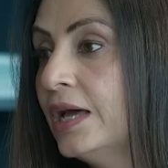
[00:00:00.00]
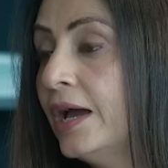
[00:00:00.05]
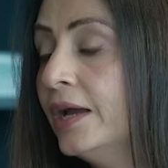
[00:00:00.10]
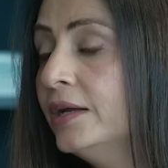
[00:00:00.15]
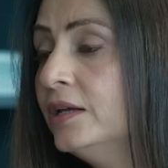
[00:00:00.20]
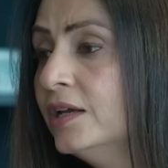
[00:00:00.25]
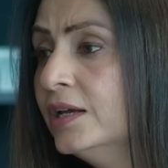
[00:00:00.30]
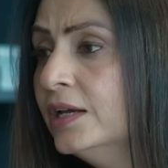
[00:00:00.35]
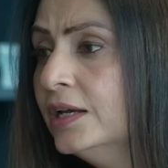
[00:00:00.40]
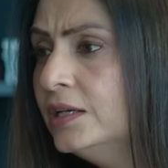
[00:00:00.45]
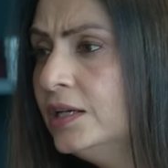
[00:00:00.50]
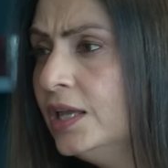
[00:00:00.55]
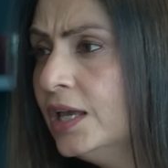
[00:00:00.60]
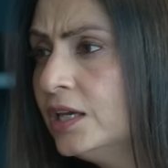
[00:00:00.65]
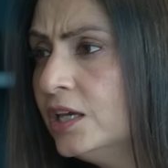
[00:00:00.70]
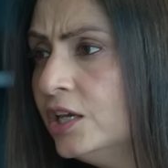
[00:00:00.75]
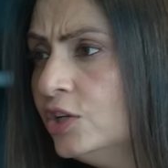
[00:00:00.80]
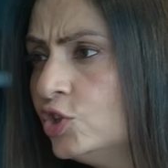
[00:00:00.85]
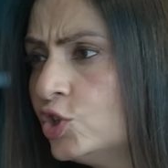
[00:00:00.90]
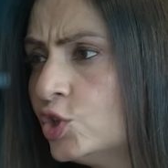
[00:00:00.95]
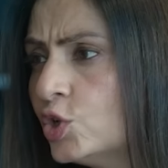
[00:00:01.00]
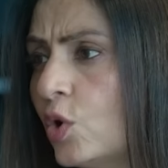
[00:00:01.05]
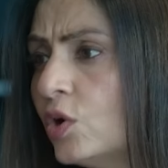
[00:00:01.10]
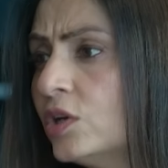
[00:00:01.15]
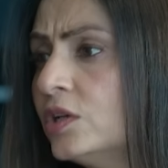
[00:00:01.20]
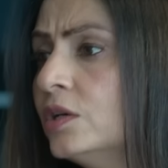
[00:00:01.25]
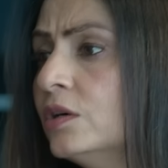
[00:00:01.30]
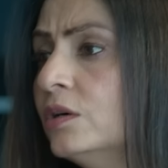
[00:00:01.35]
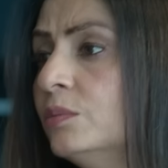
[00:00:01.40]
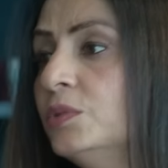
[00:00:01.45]
that taking
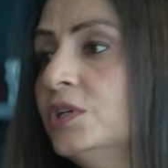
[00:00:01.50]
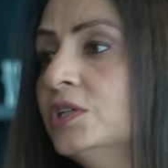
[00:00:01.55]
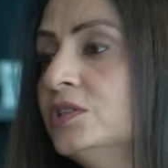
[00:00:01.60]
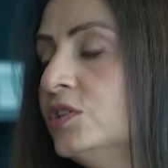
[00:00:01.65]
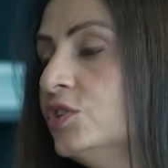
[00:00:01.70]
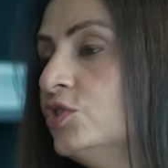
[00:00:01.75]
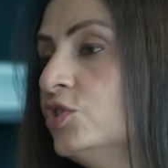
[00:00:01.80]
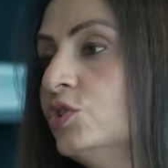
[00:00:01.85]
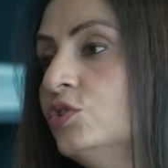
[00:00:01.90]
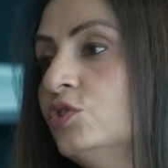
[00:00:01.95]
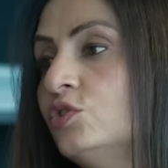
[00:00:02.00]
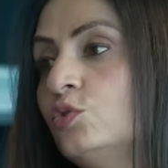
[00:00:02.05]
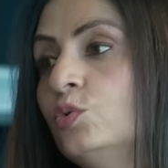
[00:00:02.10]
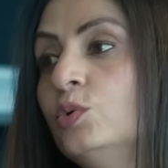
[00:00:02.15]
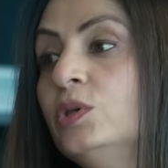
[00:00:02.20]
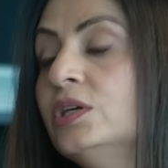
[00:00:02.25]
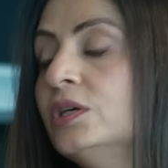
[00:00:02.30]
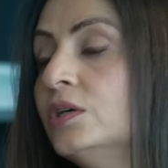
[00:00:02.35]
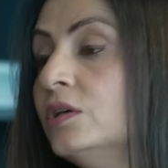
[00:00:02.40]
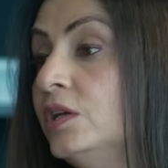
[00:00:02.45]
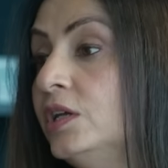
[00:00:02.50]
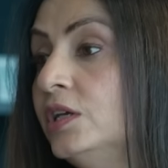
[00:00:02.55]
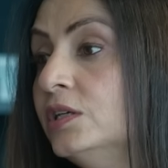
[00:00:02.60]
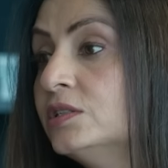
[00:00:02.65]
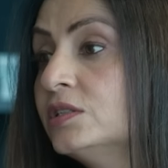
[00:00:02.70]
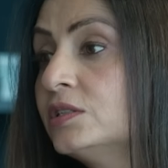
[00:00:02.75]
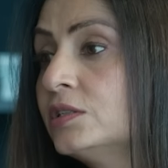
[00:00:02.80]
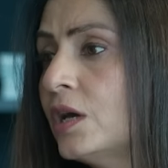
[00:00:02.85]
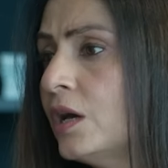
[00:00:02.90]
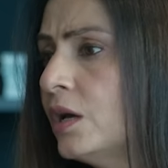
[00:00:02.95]
short term decisions to
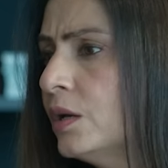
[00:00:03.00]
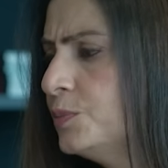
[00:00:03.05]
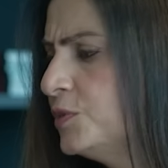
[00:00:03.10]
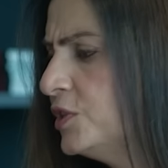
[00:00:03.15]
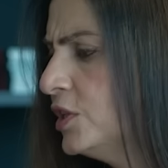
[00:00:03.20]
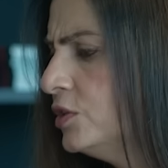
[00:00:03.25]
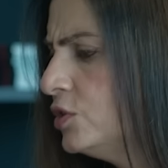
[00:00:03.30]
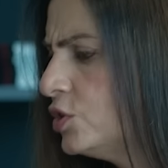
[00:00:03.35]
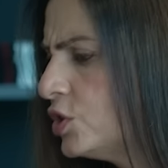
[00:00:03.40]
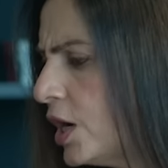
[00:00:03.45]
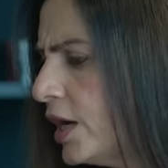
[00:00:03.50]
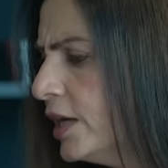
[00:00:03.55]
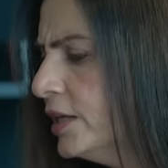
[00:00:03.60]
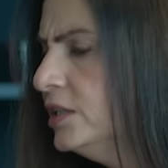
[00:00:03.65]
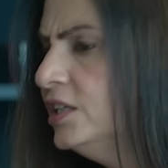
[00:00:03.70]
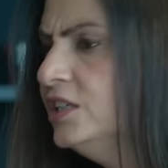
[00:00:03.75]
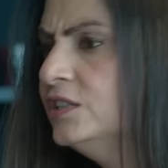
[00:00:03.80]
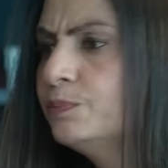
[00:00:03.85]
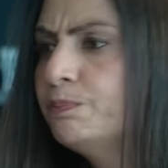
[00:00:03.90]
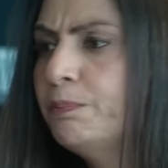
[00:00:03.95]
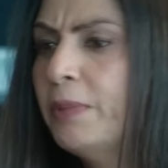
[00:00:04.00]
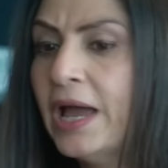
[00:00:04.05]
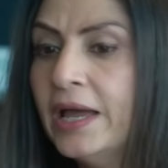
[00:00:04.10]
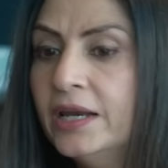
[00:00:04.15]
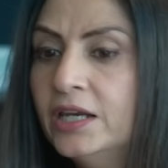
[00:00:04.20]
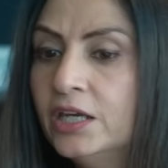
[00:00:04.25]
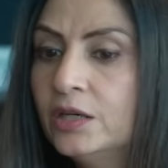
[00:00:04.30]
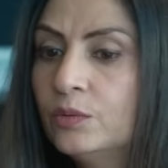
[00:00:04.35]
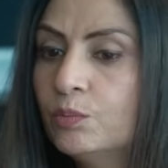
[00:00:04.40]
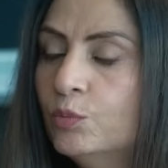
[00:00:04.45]
increase subs and try these
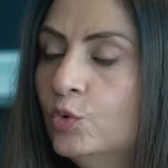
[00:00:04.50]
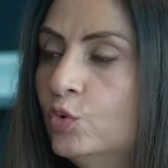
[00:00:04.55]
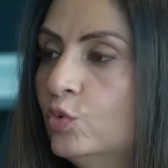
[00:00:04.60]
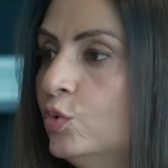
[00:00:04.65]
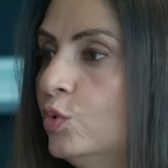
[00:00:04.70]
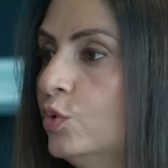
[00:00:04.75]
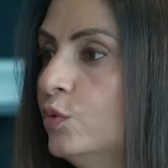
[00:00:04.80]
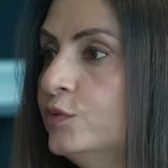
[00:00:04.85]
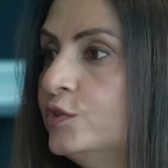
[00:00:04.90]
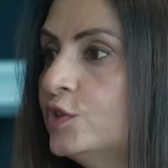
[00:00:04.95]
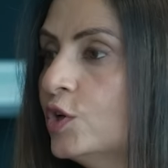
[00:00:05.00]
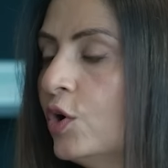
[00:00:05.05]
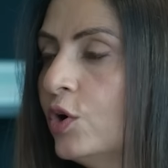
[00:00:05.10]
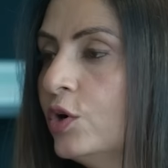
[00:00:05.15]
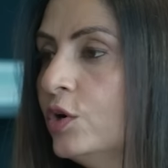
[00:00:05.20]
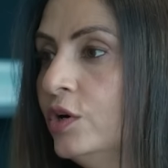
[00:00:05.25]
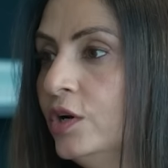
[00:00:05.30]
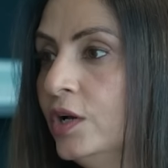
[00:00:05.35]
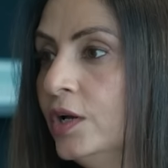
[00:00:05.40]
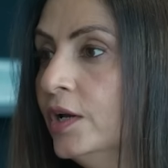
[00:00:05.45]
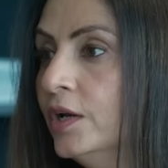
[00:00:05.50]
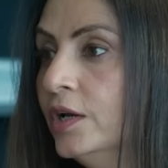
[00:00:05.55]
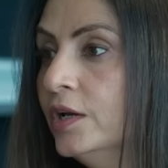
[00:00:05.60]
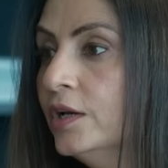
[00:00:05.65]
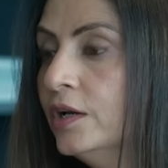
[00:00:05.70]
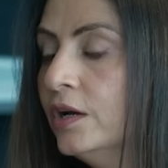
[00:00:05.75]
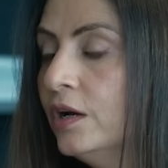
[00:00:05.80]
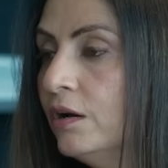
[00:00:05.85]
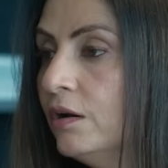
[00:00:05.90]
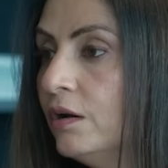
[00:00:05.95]
panic moves or
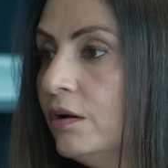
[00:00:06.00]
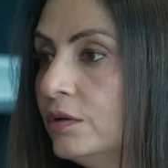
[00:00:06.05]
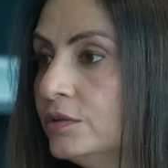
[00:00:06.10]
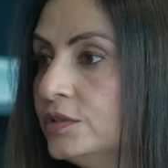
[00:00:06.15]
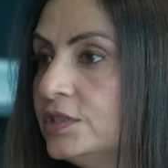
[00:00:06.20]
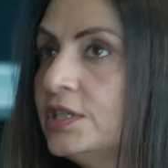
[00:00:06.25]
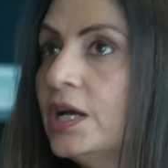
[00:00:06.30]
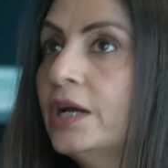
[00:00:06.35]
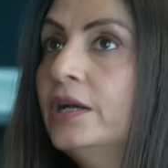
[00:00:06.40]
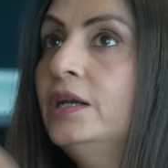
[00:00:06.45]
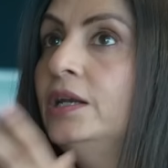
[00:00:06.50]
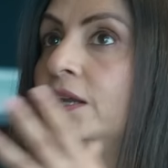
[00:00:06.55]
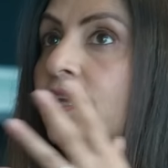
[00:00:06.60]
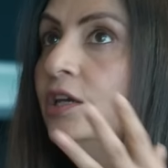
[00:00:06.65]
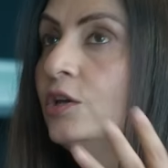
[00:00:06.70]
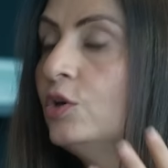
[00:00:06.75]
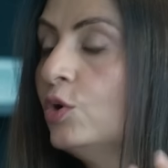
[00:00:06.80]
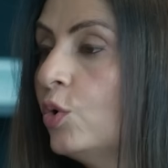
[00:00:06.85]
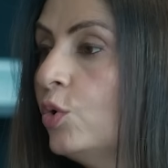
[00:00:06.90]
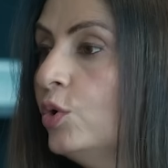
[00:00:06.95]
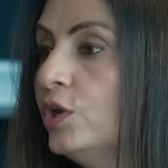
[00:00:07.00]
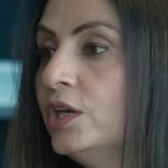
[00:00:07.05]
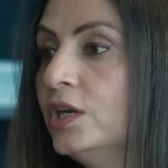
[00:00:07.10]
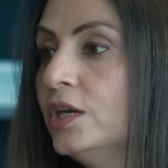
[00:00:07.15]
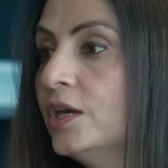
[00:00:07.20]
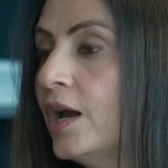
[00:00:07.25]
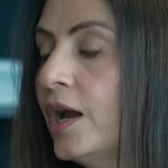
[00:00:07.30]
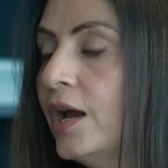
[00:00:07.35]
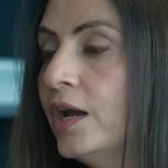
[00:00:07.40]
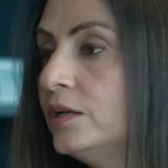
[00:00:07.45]
uh, suddenly
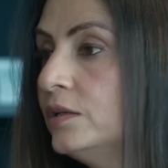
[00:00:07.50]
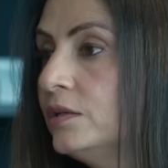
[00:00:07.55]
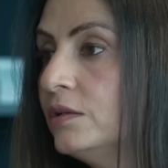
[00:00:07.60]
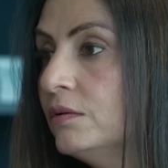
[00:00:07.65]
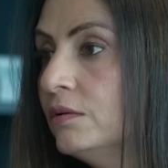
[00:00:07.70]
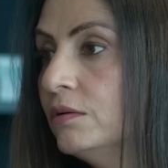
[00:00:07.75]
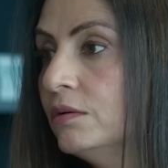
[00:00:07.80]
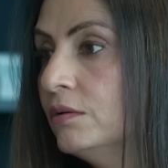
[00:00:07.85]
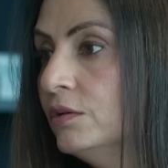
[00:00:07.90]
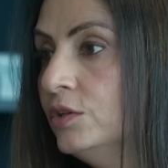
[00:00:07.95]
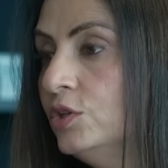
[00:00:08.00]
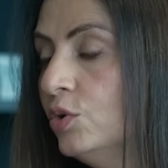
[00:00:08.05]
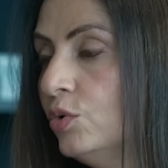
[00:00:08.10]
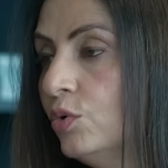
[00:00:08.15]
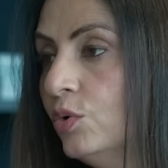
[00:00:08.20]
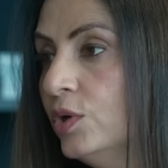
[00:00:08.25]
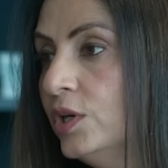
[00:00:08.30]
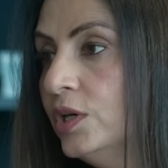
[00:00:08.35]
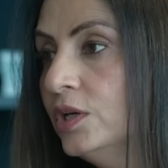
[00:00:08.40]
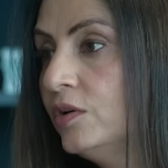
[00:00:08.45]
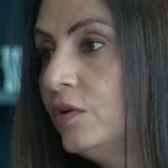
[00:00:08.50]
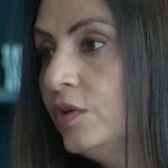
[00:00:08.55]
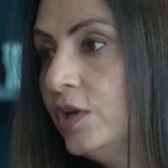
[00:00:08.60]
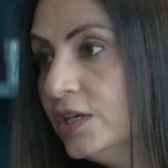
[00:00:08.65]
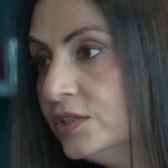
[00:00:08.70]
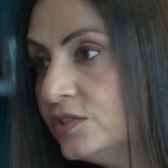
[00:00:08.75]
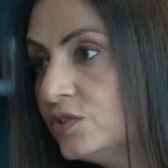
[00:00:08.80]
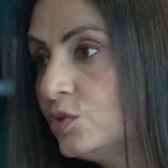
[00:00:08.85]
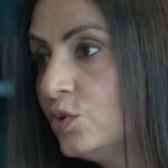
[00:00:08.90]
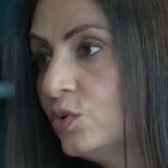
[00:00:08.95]
growing at, you know, in a
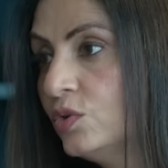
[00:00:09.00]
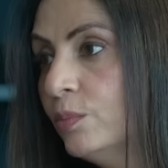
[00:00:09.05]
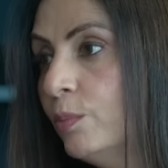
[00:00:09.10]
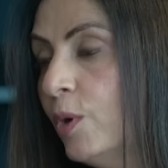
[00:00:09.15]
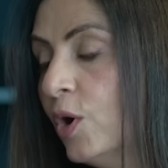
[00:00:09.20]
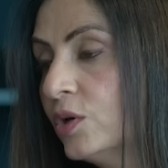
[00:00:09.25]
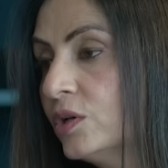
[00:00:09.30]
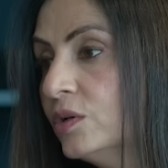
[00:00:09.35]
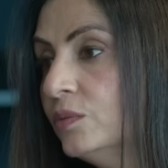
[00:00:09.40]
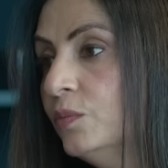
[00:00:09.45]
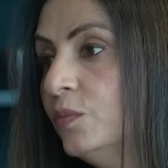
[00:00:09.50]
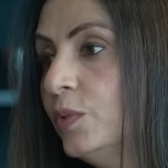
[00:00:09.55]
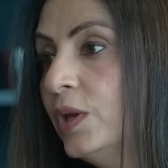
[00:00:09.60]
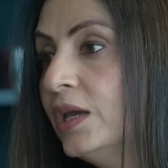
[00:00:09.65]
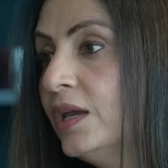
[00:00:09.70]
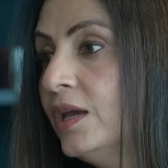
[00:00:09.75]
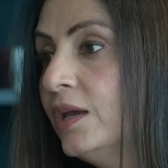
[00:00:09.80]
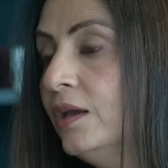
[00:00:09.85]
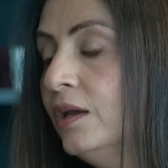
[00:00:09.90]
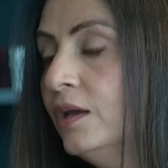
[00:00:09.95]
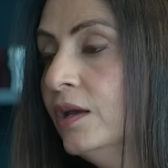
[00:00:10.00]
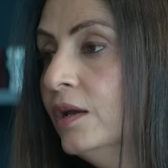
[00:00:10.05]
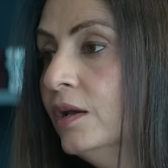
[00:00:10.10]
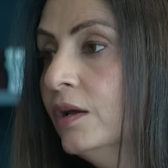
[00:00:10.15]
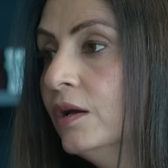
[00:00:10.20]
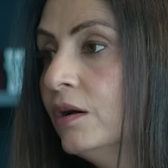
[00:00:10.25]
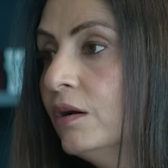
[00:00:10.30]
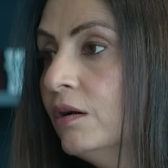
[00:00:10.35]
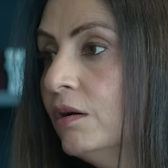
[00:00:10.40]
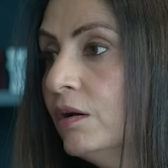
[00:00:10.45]
race to the bottom way
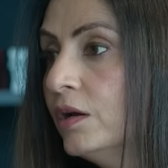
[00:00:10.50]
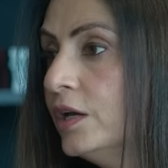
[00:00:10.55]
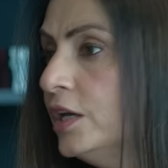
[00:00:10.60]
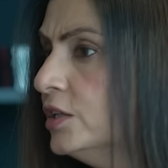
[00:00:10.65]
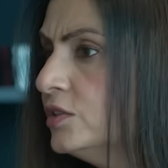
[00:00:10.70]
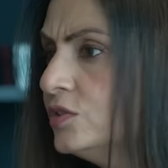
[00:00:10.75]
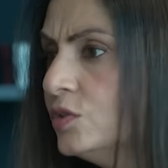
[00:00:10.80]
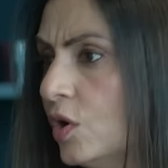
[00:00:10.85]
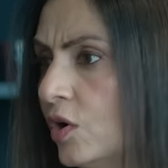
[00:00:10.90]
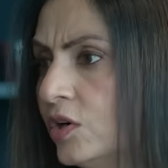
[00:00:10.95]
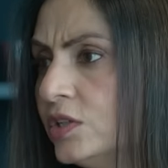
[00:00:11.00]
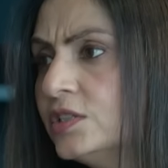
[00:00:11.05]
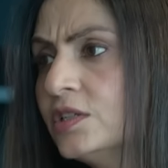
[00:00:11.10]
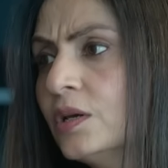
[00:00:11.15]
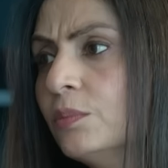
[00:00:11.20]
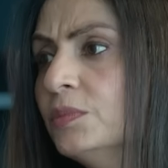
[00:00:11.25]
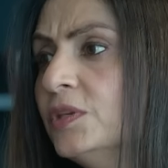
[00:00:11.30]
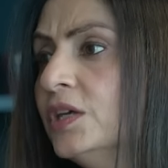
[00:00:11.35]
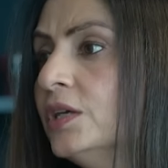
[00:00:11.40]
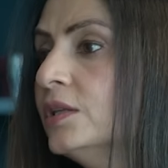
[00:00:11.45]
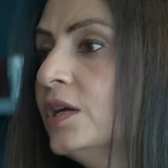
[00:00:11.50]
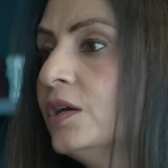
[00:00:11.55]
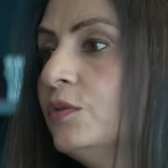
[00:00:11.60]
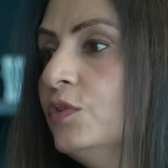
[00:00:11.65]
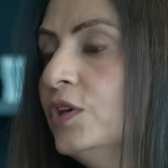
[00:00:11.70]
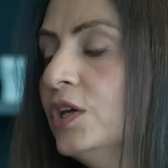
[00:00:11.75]
uh, is not something that